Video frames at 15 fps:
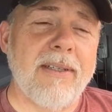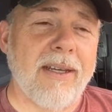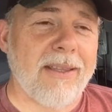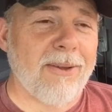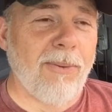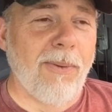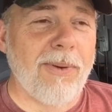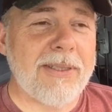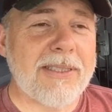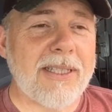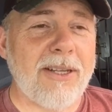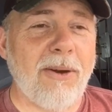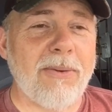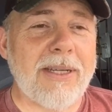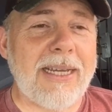and the ones
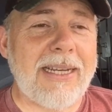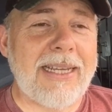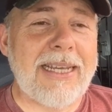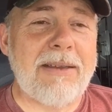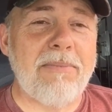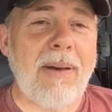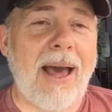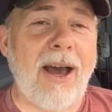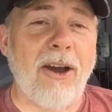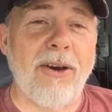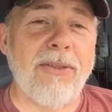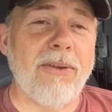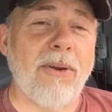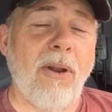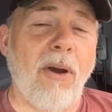that don't get eaten by
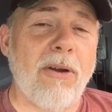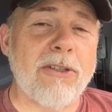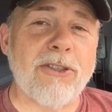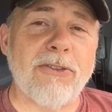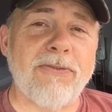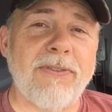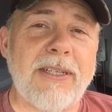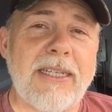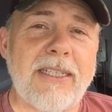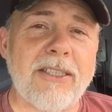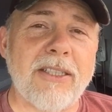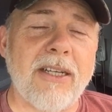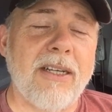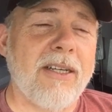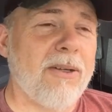other larger
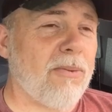fish,